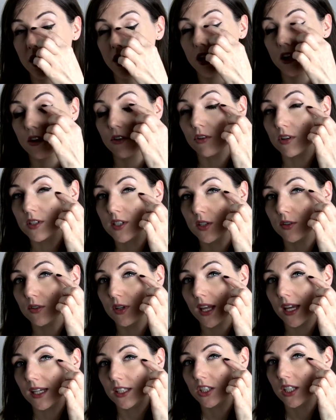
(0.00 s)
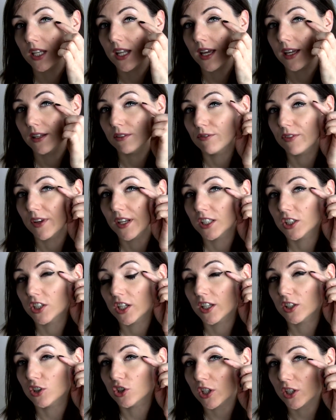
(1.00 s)
across your lash line,
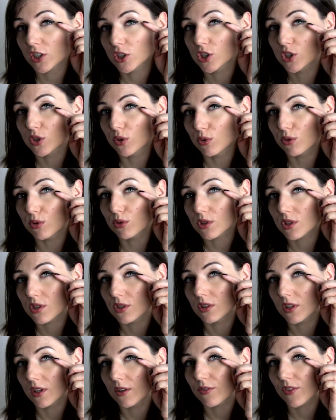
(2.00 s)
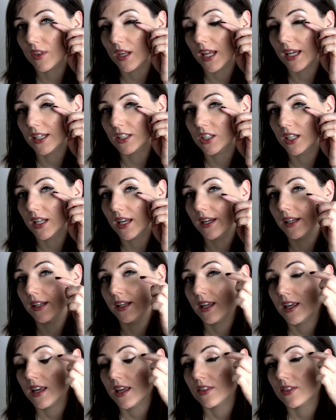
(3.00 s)
finishing just short of the lash line.
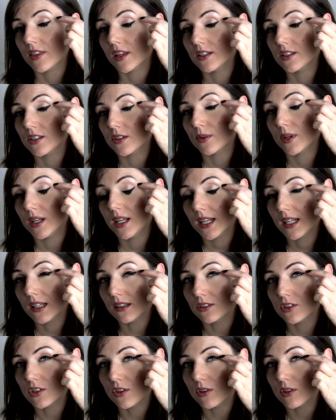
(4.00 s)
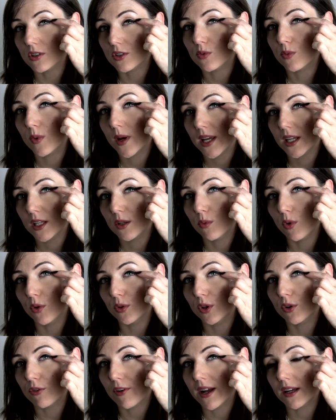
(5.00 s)
Then do a little dot where you want
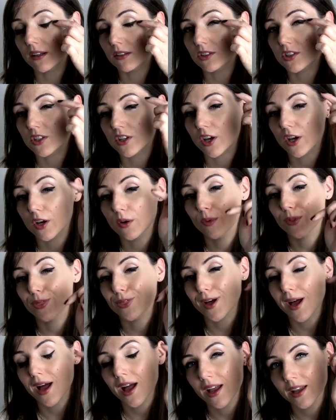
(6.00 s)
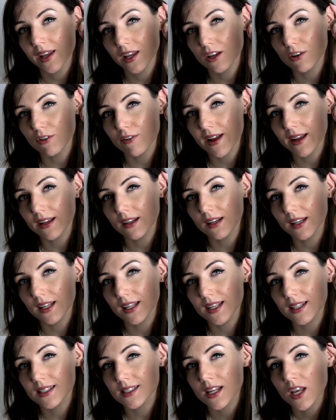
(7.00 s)
your angle to go. The higher your angle
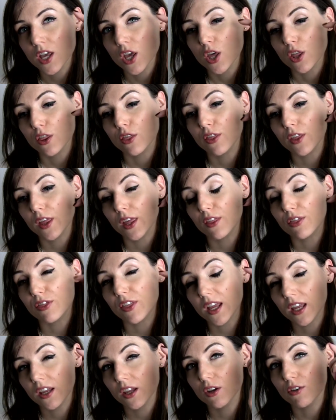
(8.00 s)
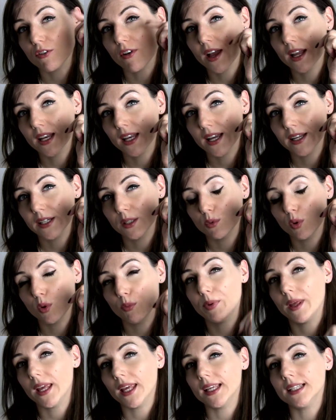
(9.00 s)
is, the thicker your eyeliner will
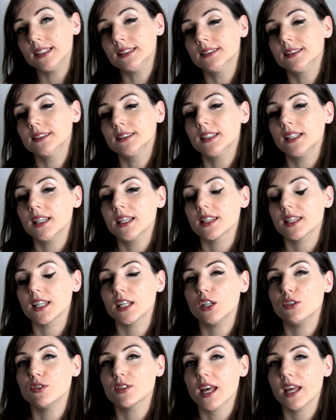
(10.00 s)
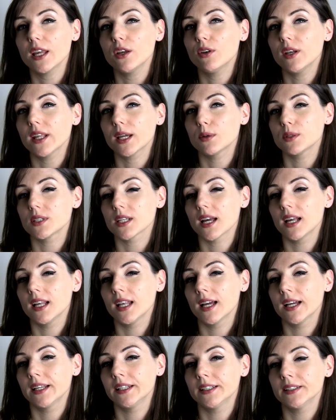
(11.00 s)
be. Then you take your liquid
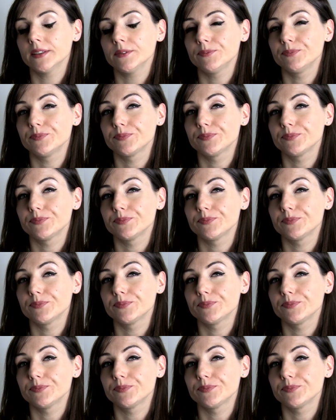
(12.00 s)
eyeliner